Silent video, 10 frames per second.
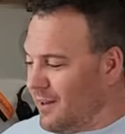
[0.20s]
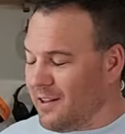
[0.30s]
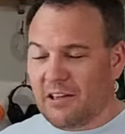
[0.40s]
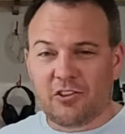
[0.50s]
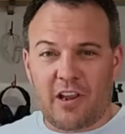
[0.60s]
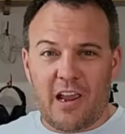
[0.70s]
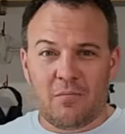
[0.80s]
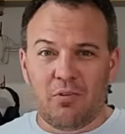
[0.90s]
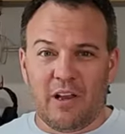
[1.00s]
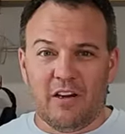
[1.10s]
Electric
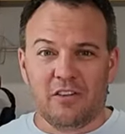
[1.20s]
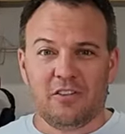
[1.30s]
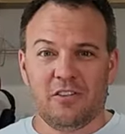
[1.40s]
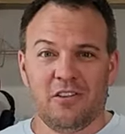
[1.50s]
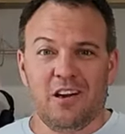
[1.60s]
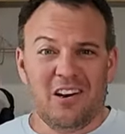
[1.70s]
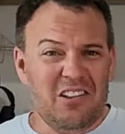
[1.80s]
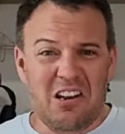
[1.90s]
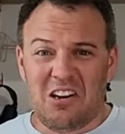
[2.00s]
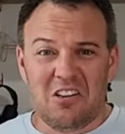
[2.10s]
hand planers. Are
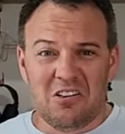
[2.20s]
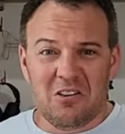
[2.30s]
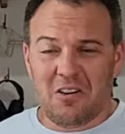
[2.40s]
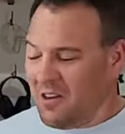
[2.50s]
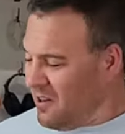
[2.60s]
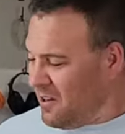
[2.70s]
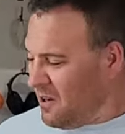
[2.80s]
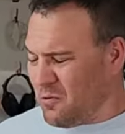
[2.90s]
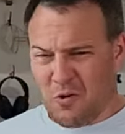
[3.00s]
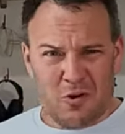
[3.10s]
they any good?
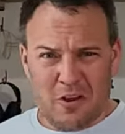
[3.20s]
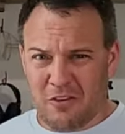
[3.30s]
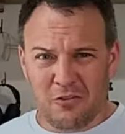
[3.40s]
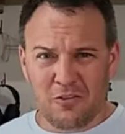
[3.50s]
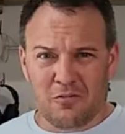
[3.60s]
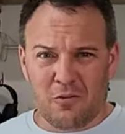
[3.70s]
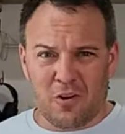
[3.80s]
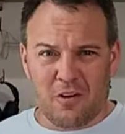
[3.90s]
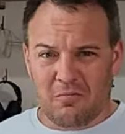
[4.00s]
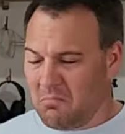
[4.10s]
What do I use it
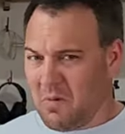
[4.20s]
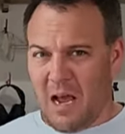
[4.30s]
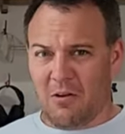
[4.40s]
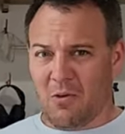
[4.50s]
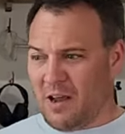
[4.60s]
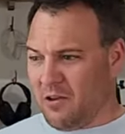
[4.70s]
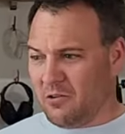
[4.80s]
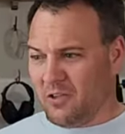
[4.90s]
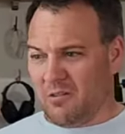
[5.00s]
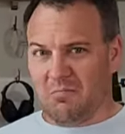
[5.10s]
for? How do I
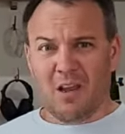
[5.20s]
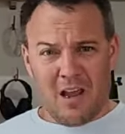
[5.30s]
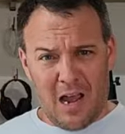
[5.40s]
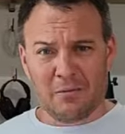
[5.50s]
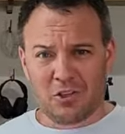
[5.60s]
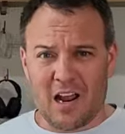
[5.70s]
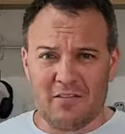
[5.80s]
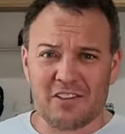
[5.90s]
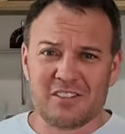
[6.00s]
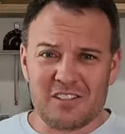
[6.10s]
use it? I'm
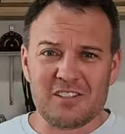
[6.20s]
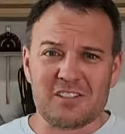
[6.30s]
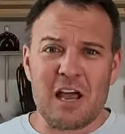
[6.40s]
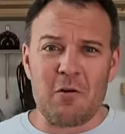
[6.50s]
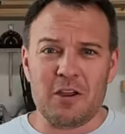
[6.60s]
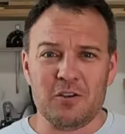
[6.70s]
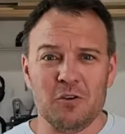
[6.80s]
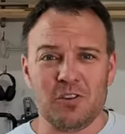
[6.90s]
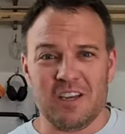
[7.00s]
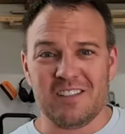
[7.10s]
Travis, this is how I do
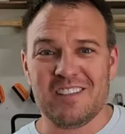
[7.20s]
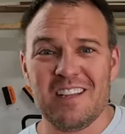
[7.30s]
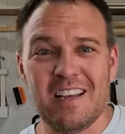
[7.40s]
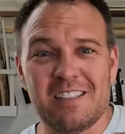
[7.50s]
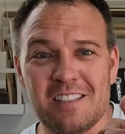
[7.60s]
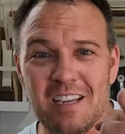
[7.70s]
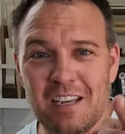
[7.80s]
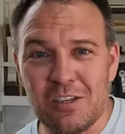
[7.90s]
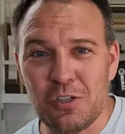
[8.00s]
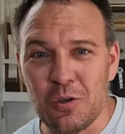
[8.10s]
things. Let's dig
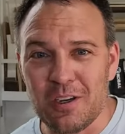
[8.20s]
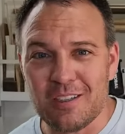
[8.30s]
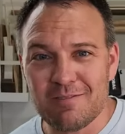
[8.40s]
into it.